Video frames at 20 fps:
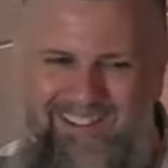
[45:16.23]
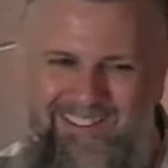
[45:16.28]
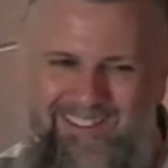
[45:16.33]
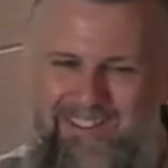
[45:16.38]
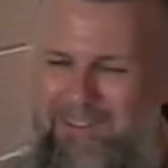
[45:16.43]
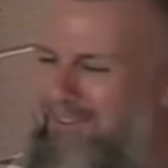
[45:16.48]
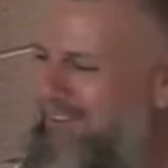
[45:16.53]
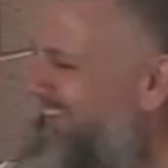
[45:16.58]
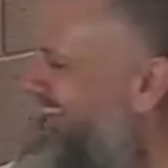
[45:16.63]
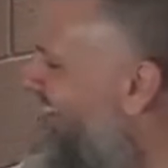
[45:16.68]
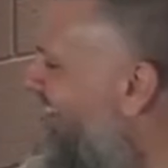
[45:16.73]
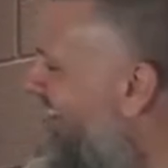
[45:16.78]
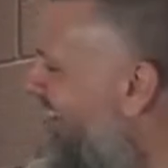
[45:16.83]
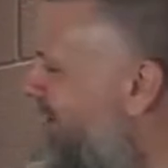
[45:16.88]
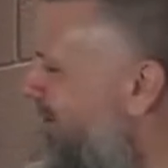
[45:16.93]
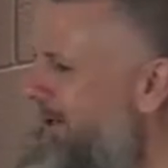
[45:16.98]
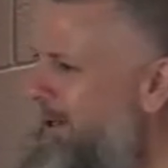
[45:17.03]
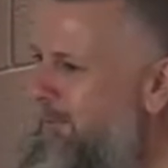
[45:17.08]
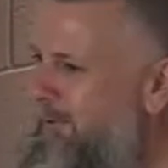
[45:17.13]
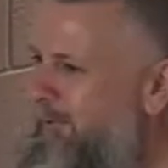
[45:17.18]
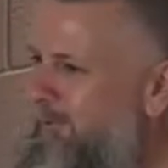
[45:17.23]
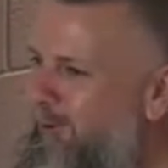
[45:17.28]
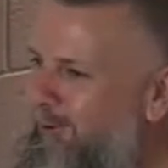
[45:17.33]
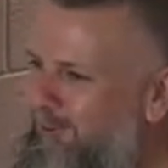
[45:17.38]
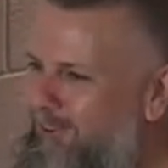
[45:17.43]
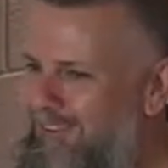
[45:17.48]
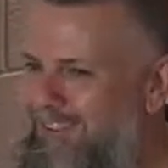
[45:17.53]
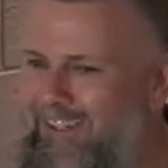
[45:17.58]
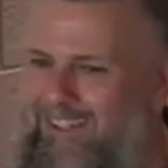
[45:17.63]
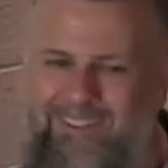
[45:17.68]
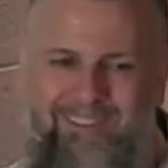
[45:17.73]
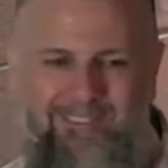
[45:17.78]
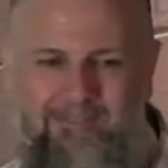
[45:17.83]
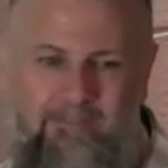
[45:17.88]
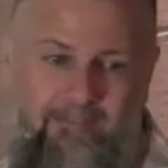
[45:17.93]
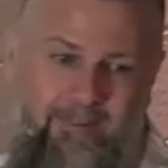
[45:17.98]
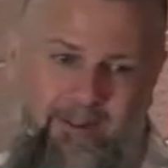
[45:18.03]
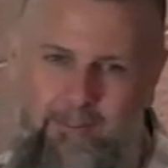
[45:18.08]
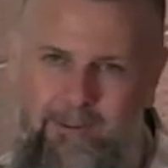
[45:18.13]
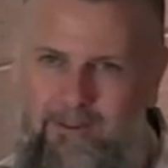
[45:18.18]
You might be first in line.
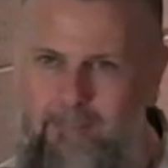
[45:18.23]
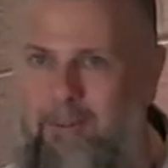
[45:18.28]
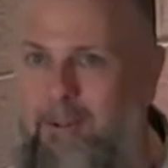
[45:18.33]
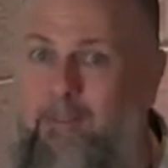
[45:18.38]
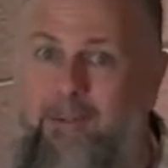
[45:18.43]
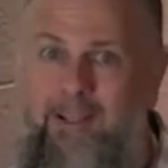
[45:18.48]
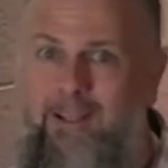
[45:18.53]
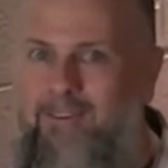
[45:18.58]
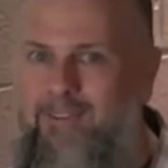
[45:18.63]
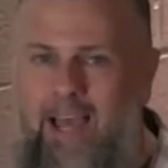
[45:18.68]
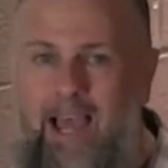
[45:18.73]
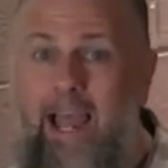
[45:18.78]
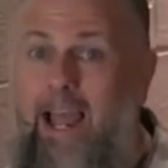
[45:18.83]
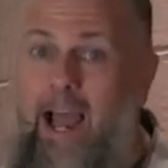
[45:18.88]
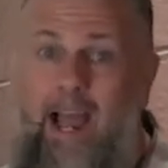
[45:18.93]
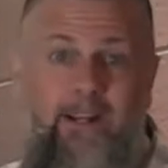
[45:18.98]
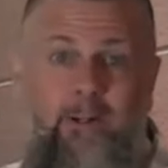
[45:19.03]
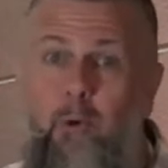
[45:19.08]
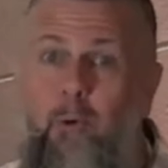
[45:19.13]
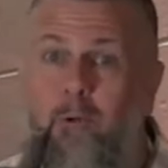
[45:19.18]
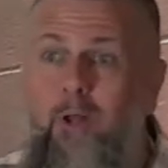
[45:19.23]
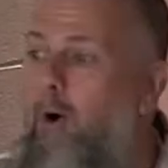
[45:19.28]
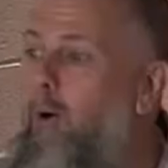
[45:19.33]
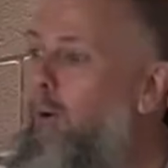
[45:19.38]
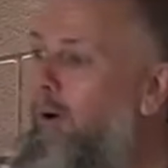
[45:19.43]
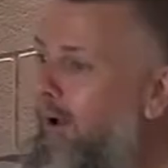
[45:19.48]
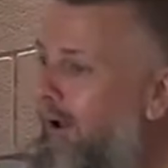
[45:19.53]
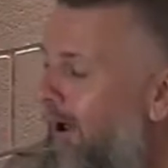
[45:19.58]
Maybe that's, I don't know.